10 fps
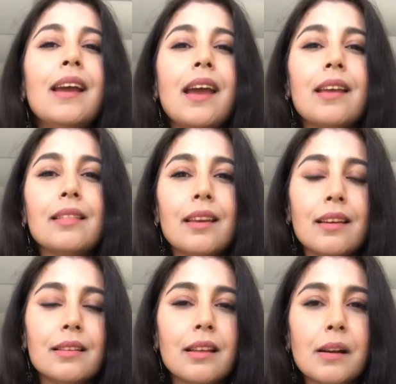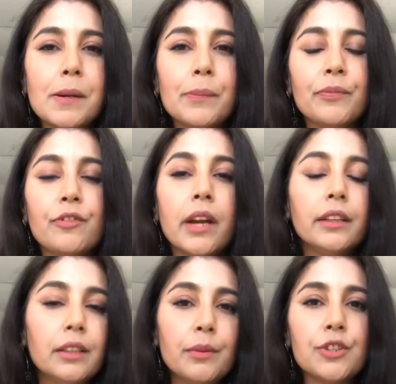And then
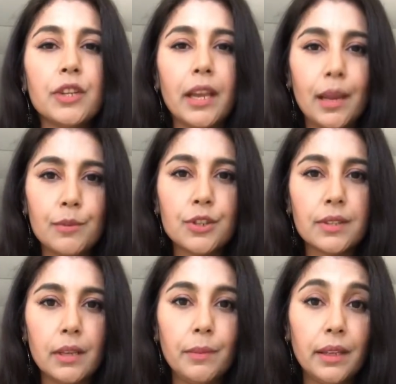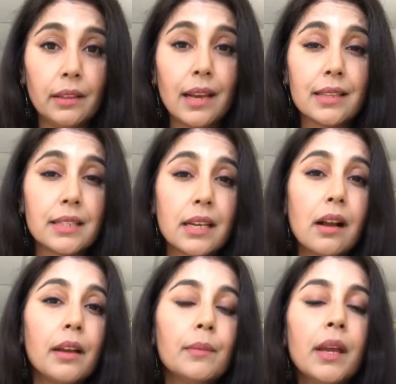finally, when she came to see me the last
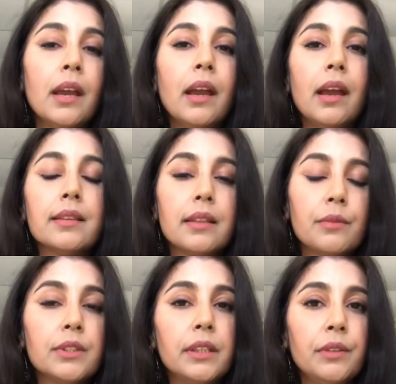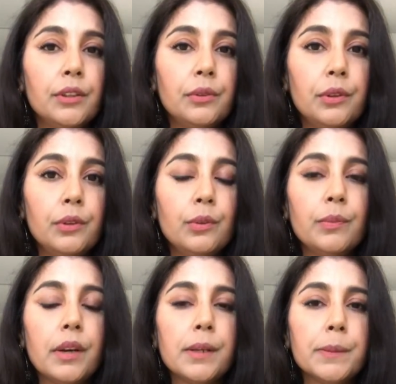time, as I was leaving the
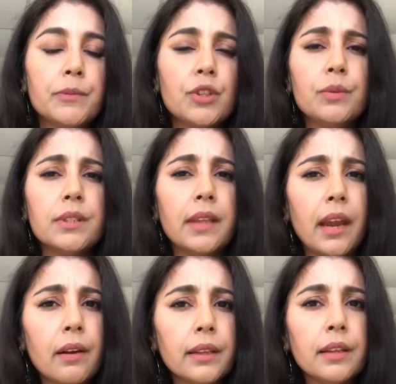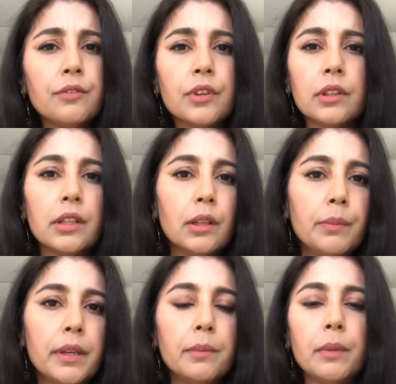room, she was there, I think, for a little
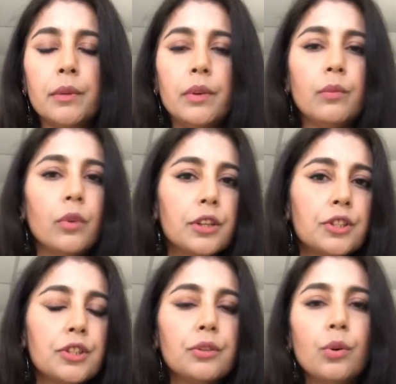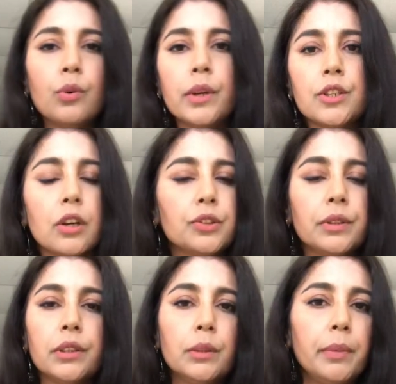bit. Maybe we wanted to go and talk to
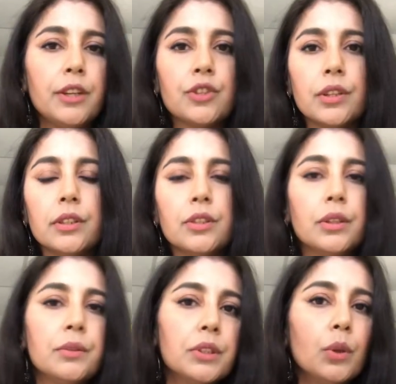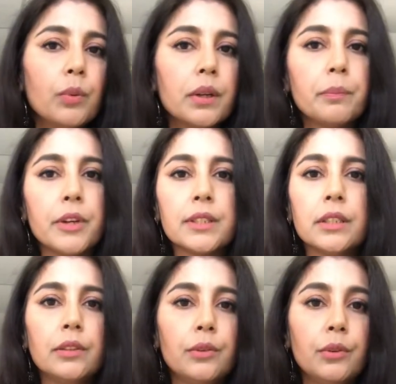another patient, so there was no one present
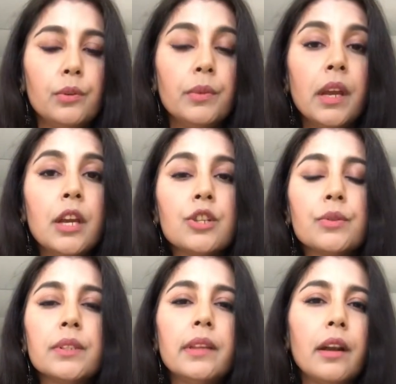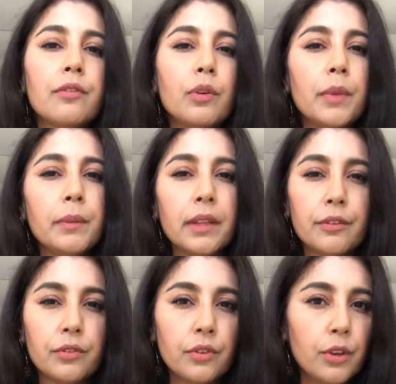in the room. She was there for maybe like
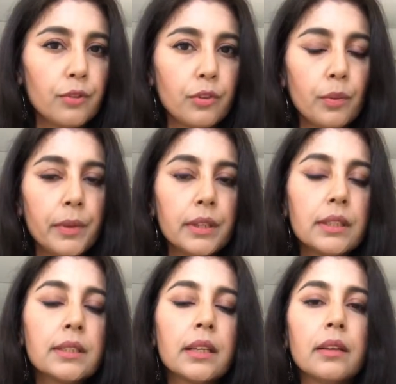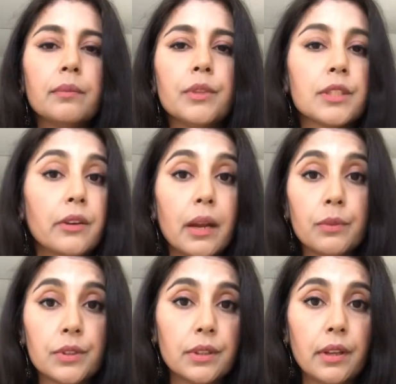3 or 4 minutes, and the scribe
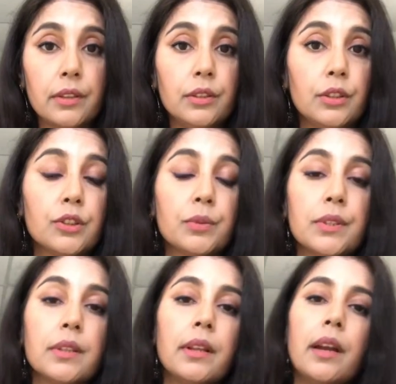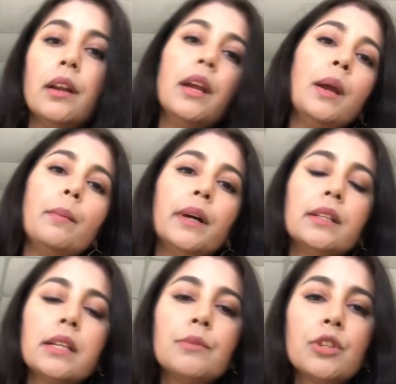wasn't there, the nurse wasn't there. By the
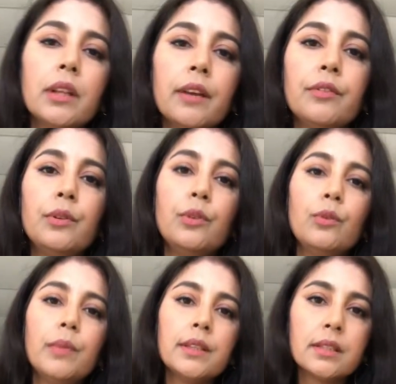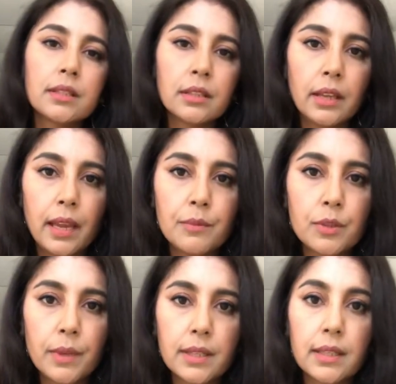time she left the room, my assistant came to
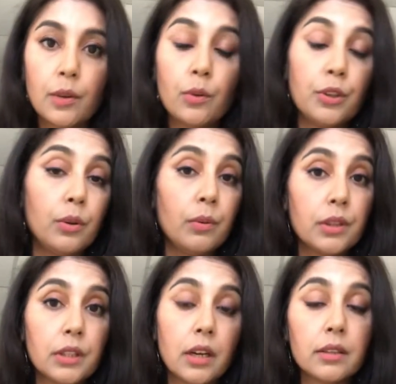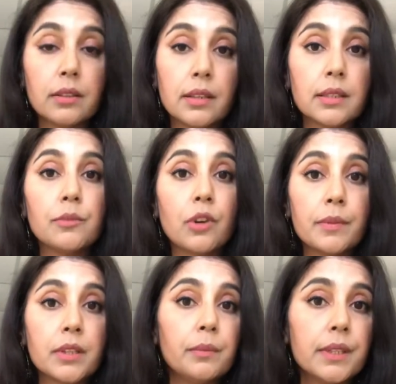me and said, oh, you know what, doc, some
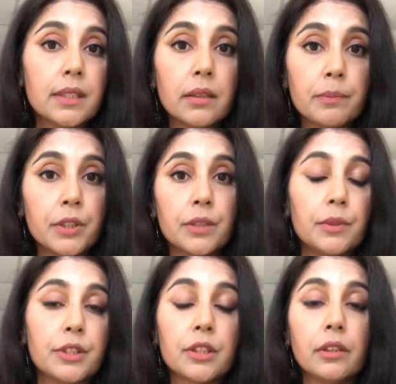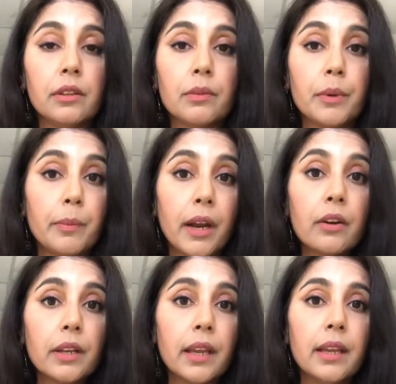drops are missing, in particular
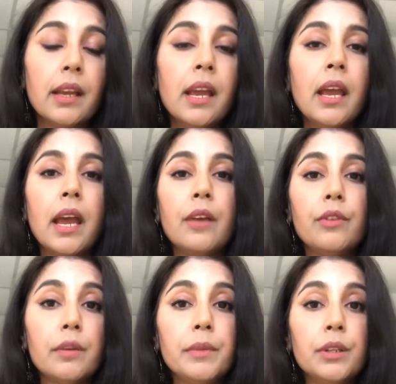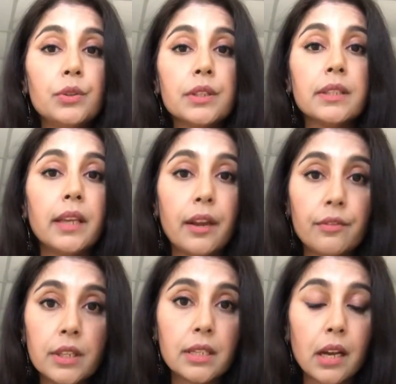Proparacaine, and we have been noticing
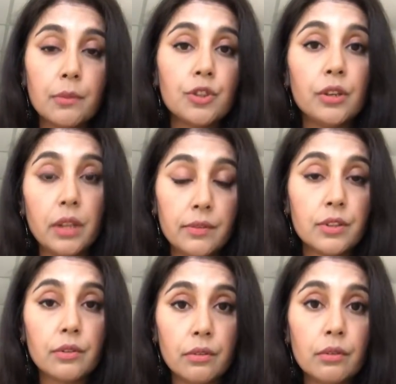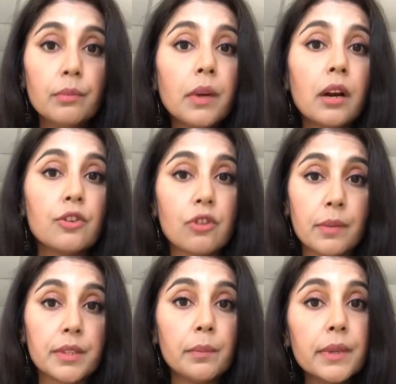every time she leaves the room, our
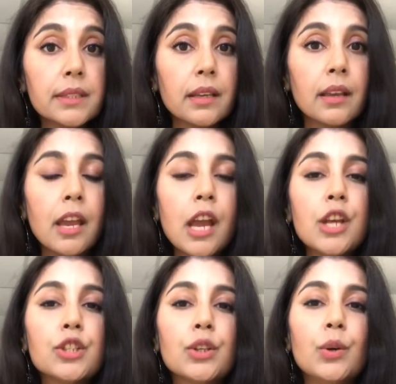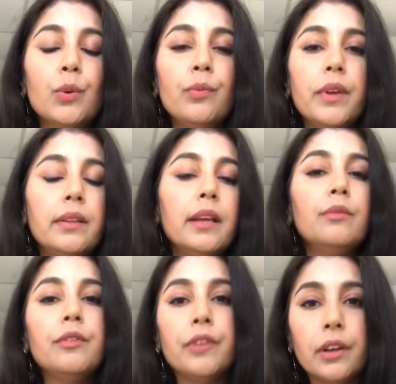drops are missing. So then
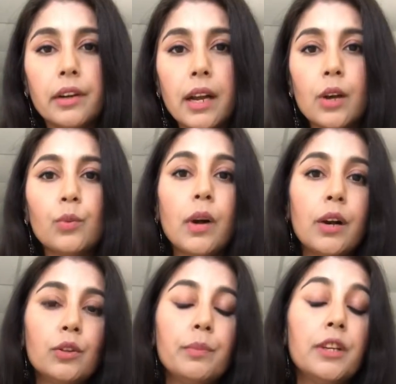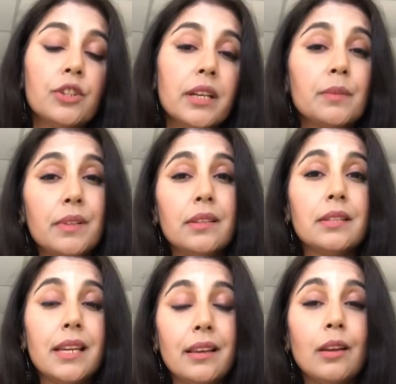we figured out, wow, the patient has been
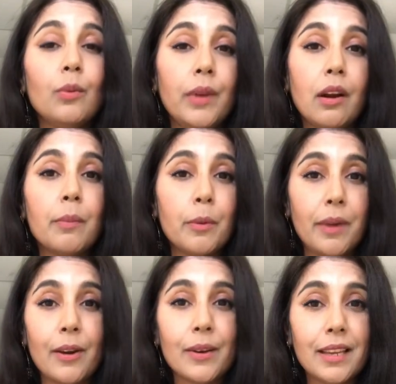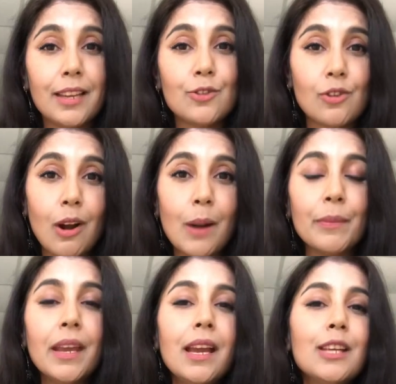taking away our Proparacaine drop.
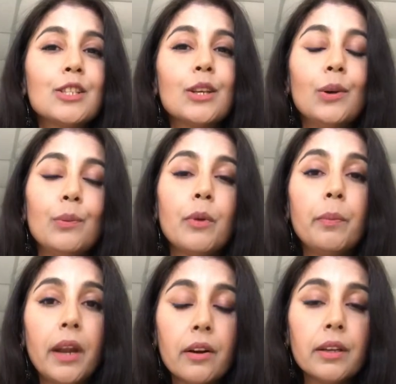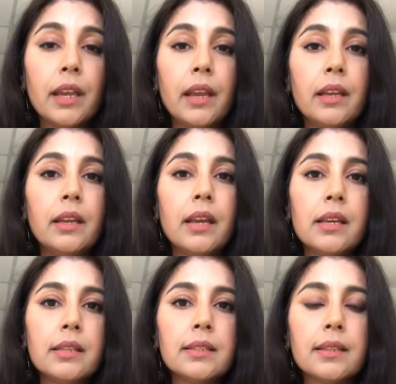So Proparacaine
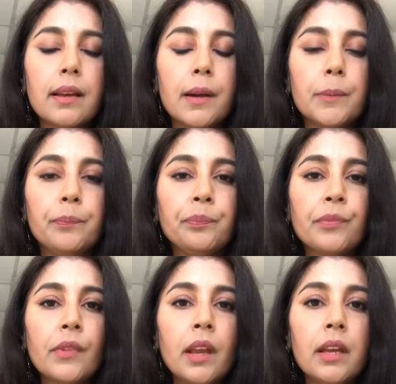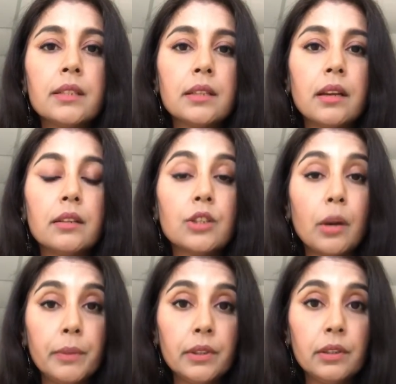is it's a
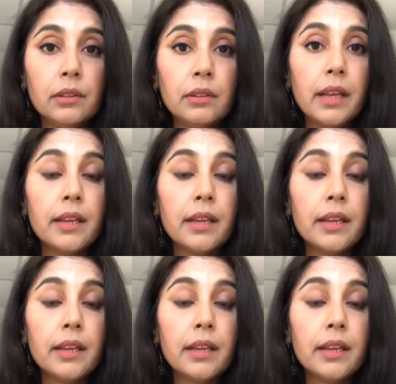topical